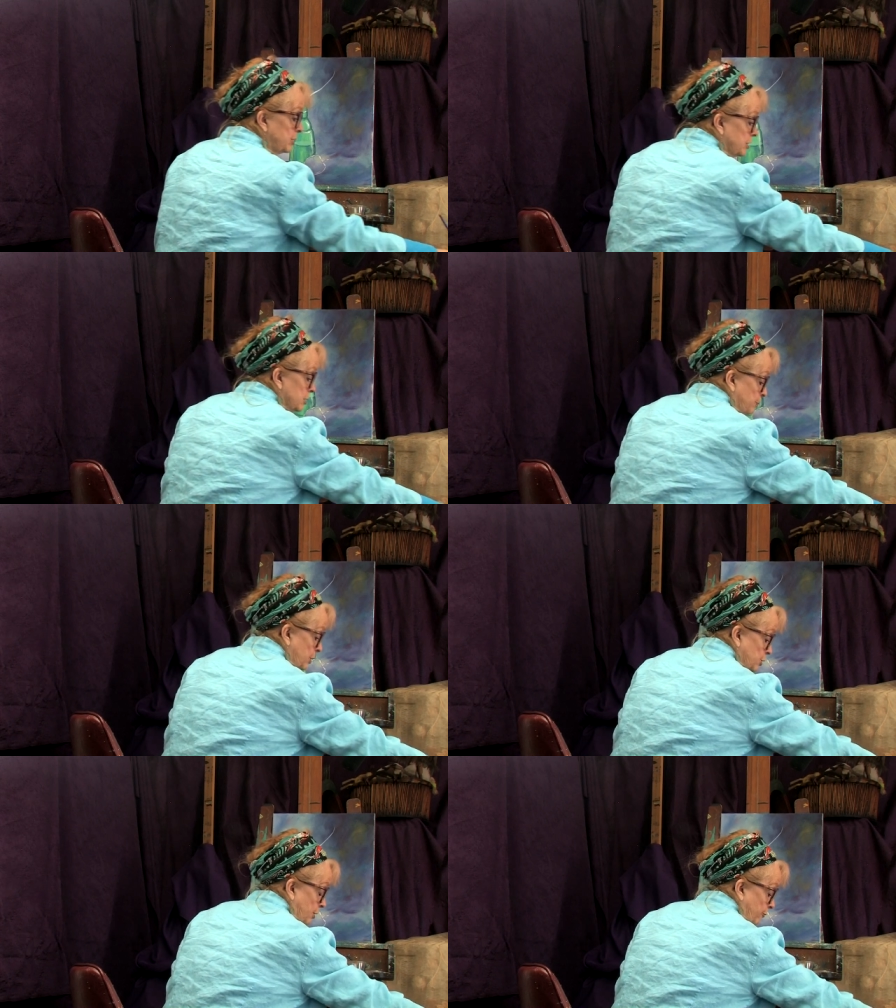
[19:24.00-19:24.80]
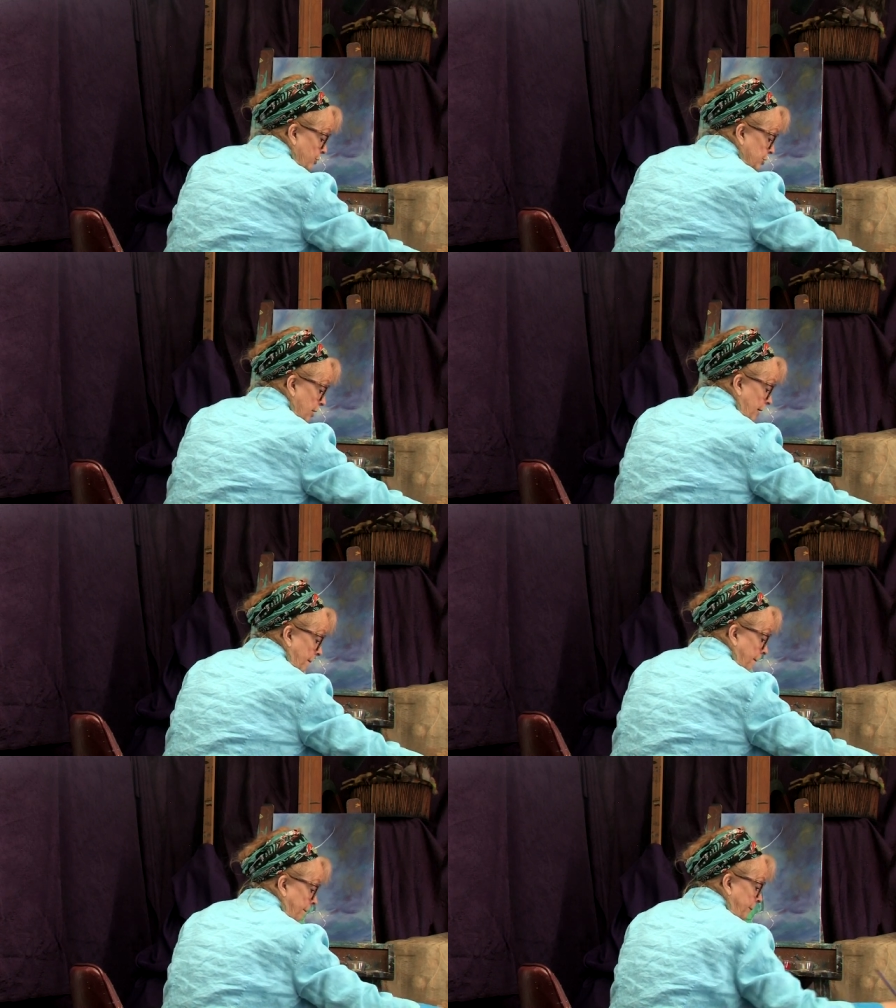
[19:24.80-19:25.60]
this brush off for a sec
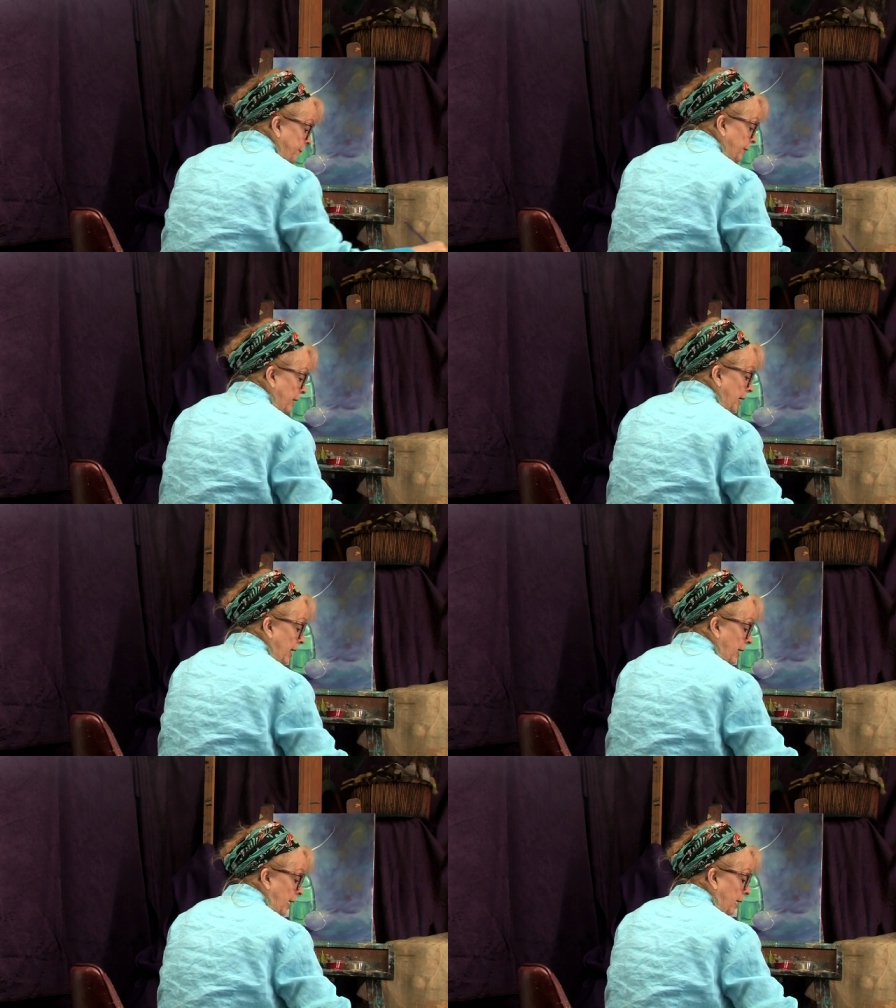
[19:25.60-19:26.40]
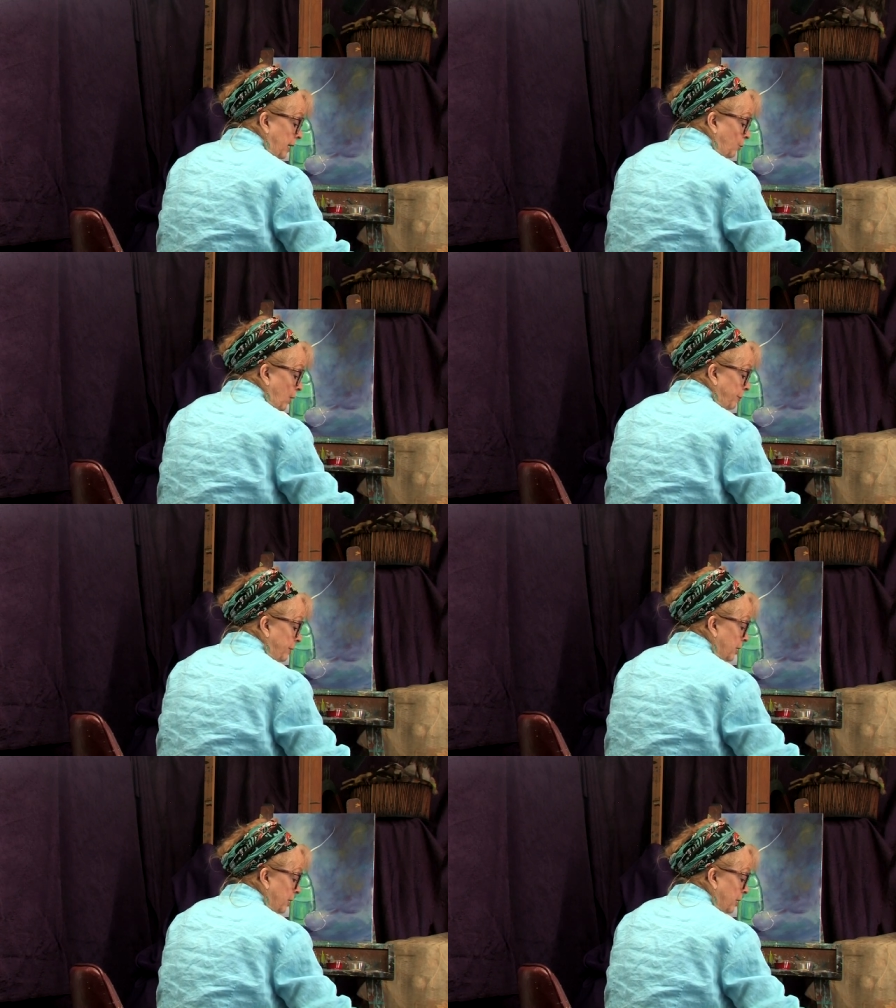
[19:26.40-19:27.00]
and wipe it